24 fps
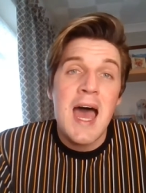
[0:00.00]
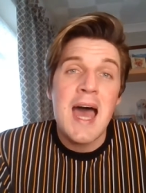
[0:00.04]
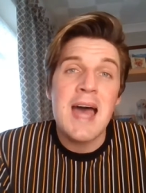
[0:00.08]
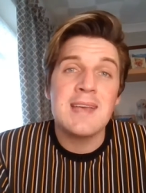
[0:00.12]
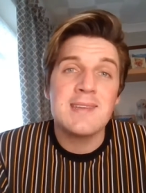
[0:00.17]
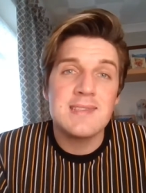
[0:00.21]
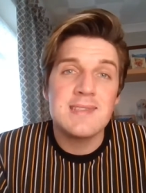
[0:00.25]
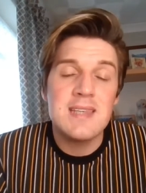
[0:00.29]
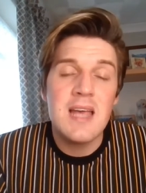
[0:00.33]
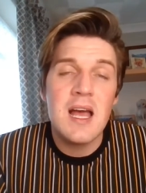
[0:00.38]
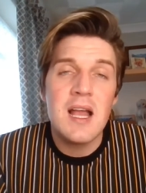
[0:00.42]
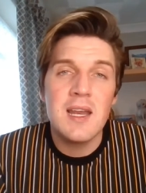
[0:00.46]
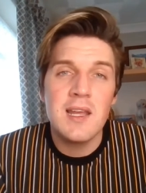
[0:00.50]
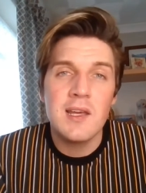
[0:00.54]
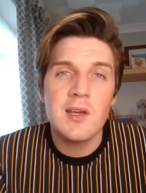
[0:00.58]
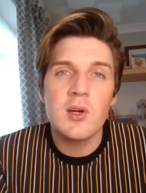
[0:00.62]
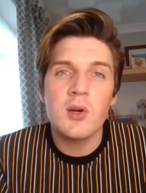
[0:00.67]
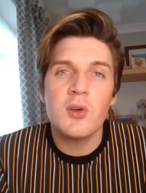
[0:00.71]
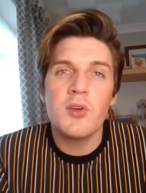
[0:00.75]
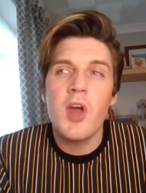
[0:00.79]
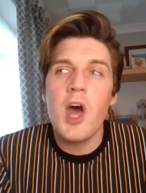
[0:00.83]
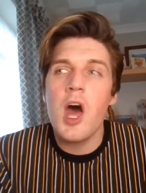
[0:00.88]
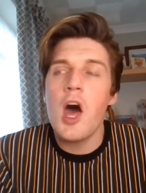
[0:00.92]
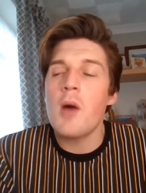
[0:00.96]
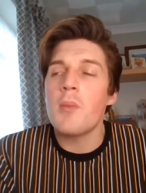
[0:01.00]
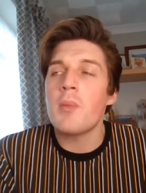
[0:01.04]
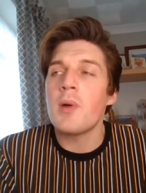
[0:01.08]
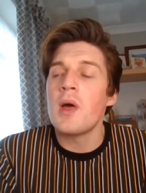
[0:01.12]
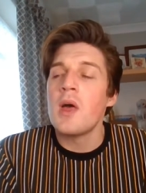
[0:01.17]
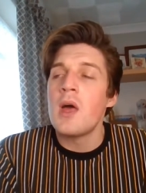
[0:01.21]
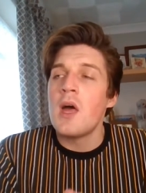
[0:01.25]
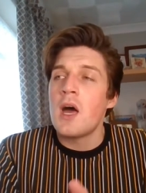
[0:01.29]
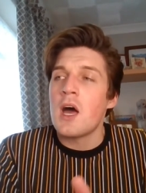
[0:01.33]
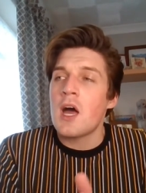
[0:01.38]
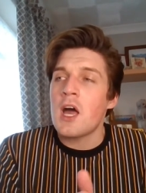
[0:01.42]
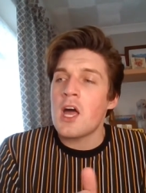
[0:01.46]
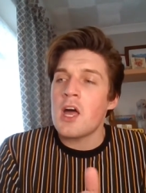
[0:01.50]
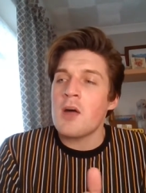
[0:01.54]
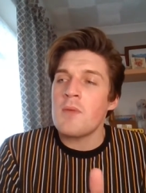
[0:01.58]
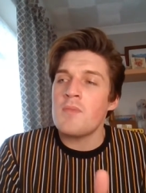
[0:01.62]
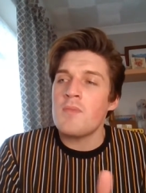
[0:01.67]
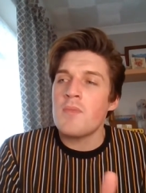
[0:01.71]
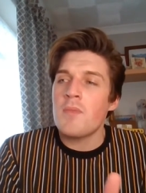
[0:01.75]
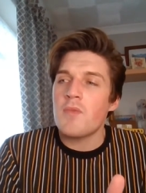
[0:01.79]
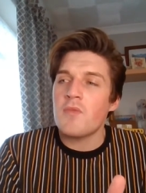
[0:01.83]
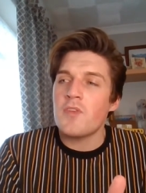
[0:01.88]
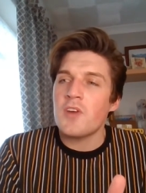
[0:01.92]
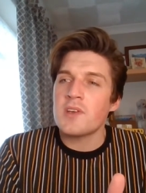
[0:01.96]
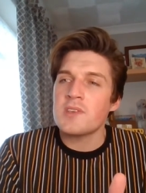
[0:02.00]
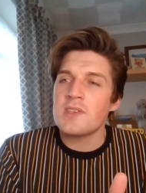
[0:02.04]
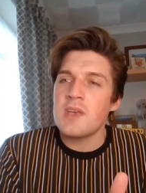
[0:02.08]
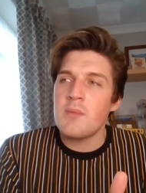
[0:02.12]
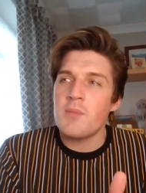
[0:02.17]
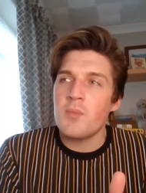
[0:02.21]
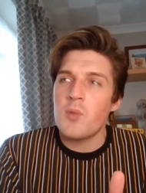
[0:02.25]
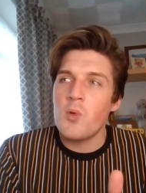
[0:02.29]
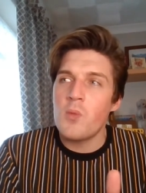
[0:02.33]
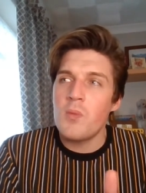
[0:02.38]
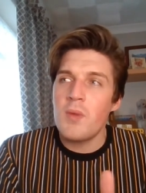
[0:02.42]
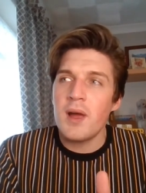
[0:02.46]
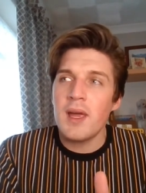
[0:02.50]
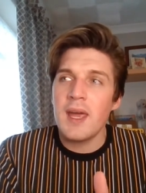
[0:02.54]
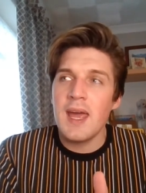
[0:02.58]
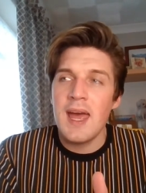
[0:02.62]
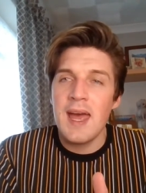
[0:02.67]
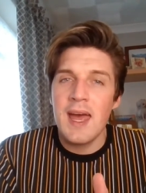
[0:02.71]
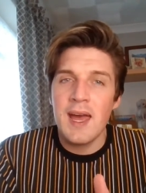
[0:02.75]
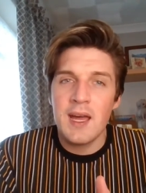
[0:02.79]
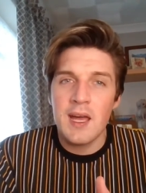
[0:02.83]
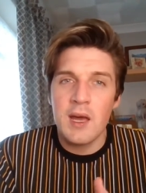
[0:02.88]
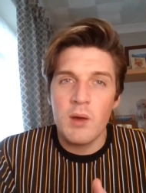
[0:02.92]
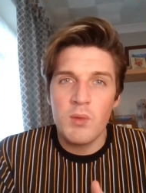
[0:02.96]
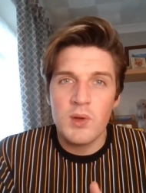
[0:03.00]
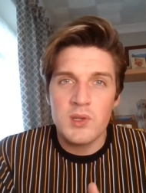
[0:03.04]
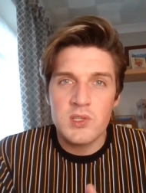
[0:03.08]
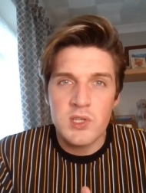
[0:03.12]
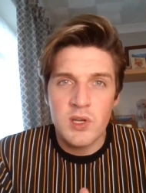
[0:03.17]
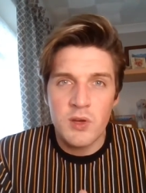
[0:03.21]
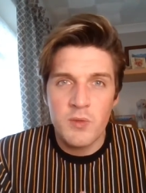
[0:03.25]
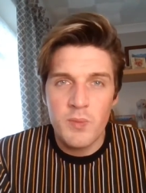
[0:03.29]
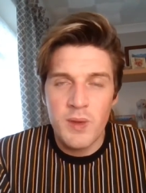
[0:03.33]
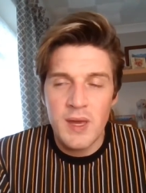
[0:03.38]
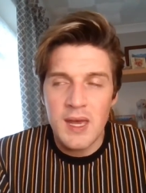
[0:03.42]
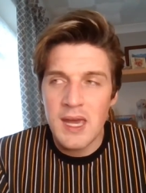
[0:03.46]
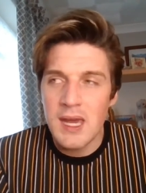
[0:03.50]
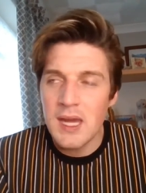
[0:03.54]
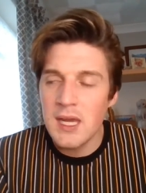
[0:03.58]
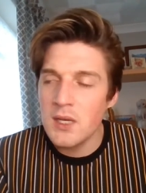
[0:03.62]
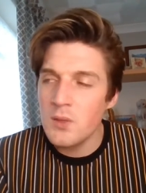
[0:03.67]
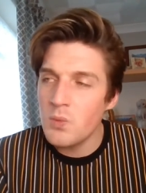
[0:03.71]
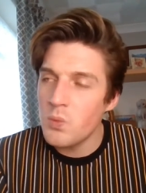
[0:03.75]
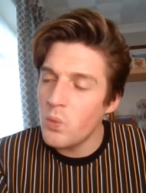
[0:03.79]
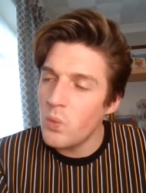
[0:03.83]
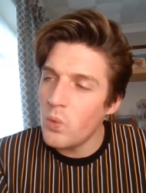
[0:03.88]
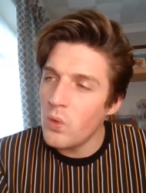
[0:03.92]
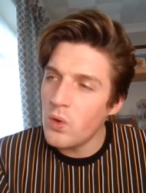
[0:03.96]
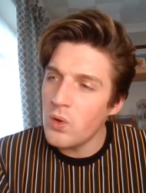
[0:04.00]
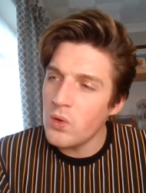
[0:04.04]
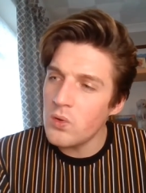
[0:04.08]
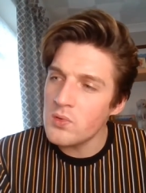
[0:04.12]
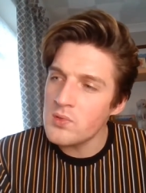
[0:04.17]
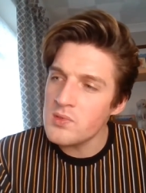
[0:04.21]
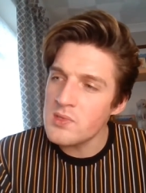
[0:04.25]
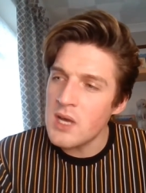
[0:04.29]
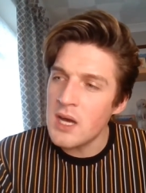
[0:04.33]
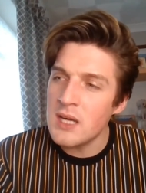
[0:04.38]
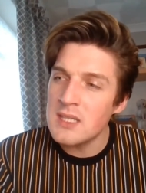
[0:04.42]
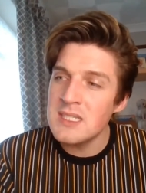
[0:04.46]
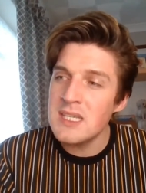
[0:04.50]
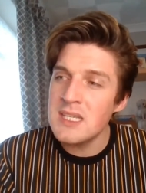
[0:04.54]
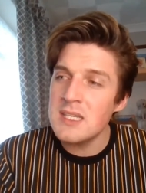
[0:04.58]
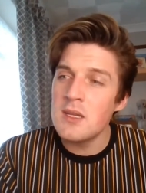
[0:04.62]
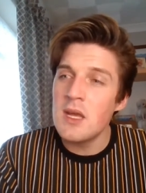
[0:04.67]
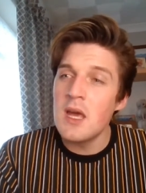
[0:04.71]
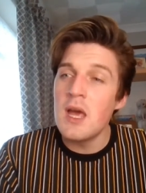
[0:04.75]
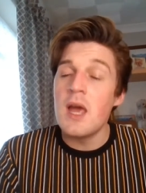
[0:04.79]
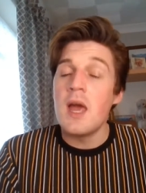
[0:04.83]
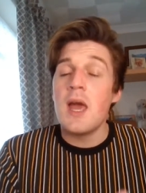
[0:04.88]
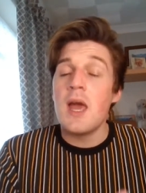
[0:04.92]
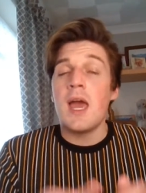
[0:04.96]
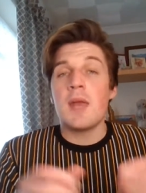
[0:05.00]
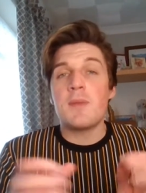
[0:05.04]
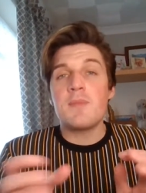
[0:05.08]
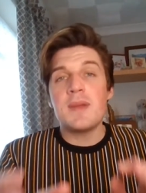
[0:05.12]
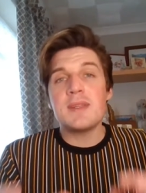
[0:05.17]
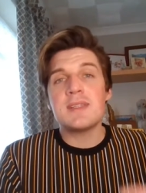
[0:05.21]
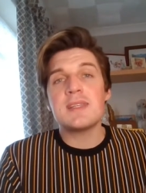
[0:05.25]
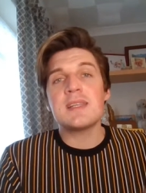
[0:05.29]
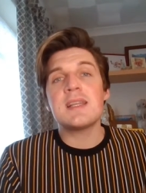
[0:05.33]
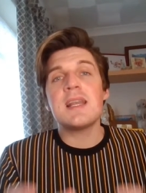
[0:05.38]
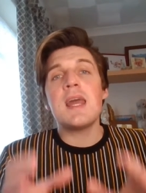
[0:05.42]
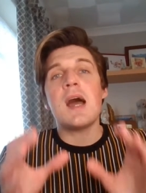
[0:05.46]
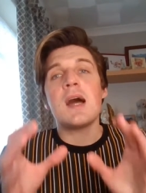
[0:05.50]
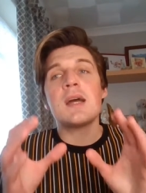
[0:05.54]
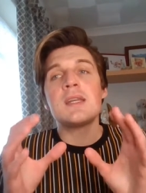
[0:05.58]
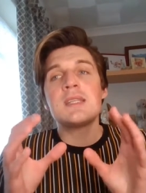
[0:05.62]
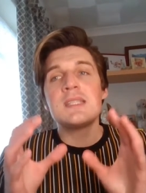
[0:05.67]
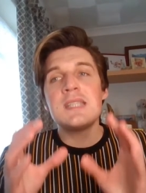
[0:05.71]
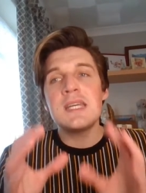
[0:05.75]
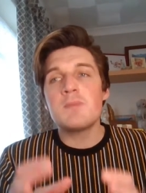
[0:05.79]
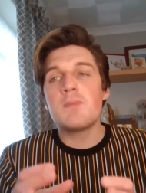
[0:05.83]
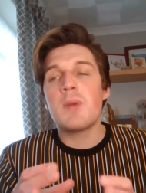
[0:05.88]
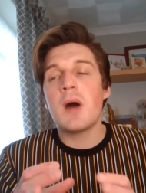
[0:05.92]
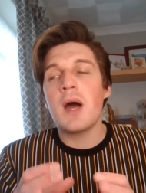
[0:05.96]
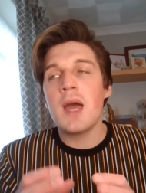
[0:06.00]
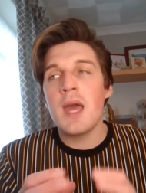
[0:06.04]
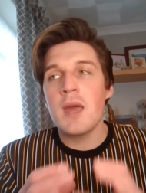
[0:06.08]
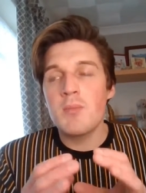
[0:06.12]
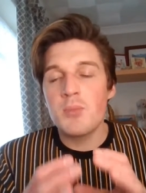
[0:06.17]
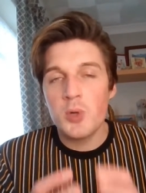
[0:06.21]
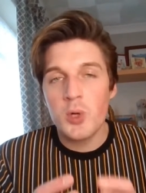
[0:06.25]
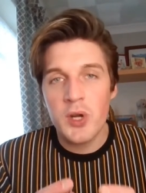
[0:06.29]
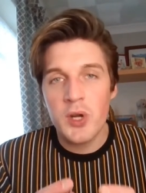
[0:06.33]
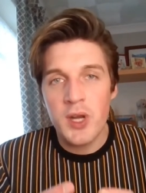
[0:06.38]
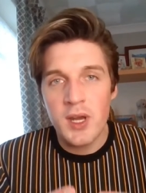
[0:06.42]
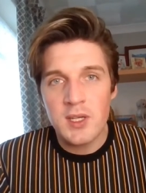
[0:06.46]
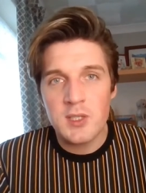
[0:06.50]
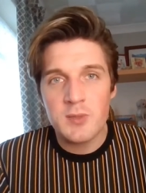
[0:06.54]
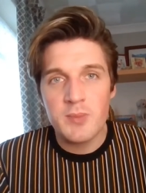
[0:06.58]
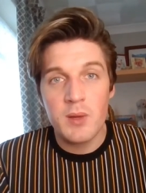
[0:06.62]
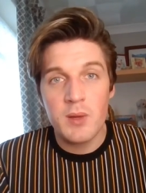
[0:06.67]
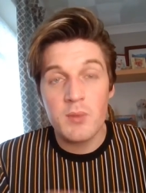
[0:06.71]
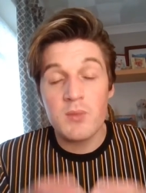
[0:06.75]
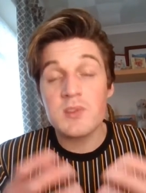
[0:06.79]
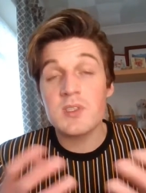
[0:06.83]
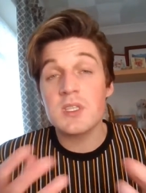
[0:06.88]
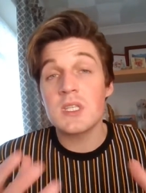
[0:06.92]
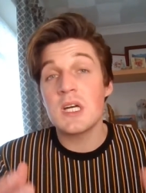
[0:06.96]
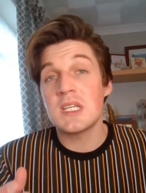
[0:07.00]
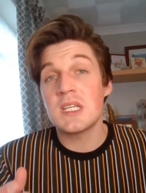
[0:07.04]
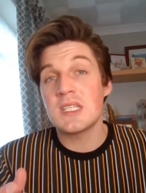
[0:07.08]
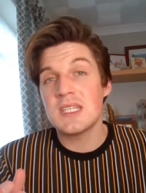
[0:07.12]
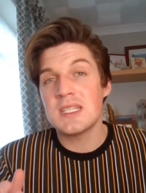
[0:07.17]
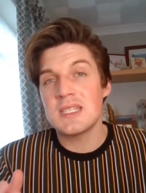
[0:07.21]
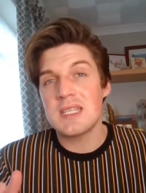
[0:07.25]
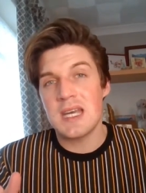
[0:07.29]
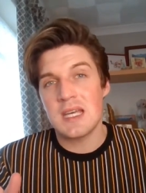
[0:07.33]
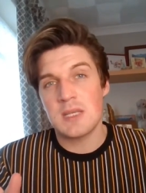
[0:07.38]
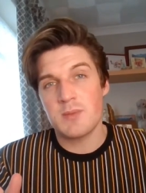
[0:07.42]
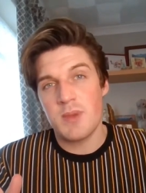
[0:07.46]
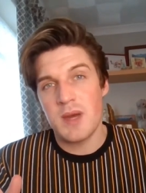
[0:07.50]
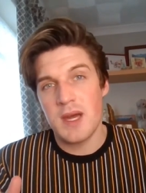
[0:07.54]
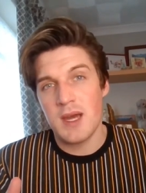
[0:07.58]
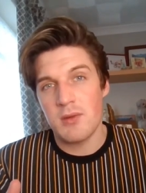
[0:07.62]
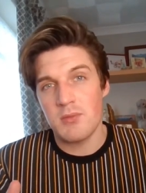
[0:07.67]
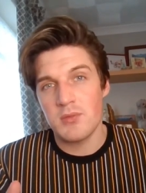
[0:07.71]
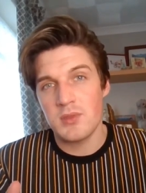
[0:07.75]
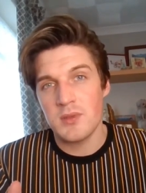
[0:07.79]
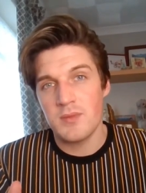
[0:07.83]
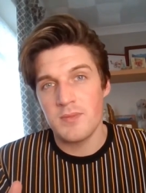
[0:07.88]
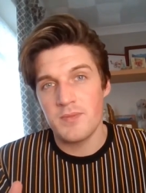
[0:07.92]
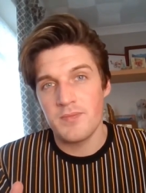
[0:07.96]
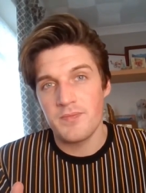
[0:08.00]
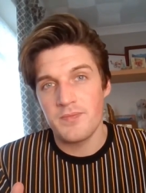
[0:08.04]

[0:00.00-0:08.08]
has certainly gone up. Um, for example, my haircut, which I paid, was I did, admittedly, I did buy a product, but it was thirty six pound.